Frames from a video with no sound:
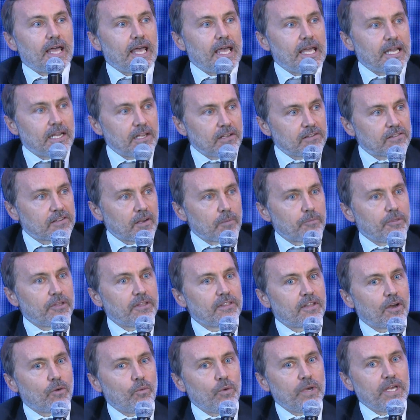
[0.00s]
it is something
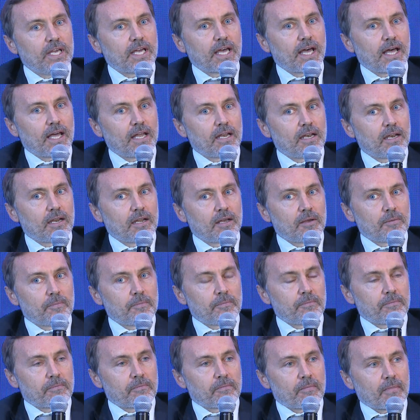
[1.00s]
that we can
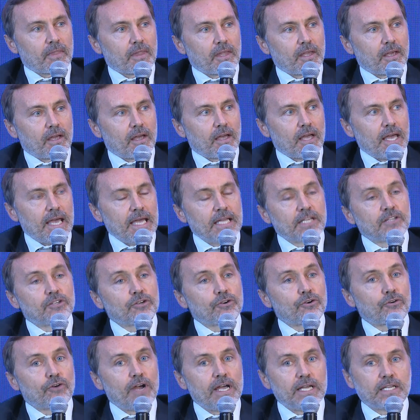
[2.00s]

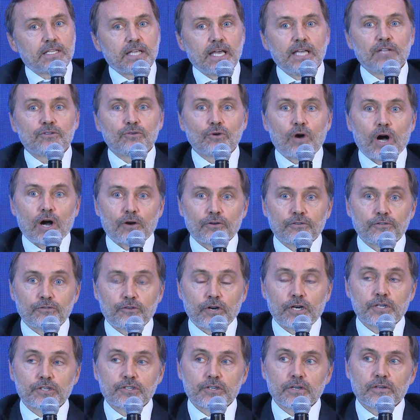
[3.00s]
integrate into our
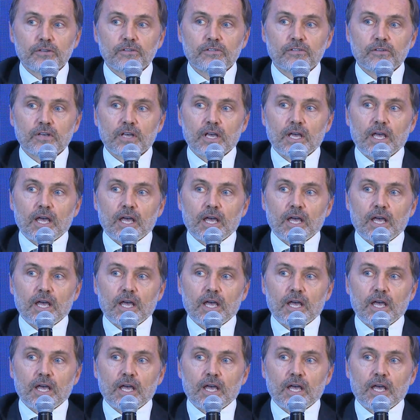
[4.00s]
structures,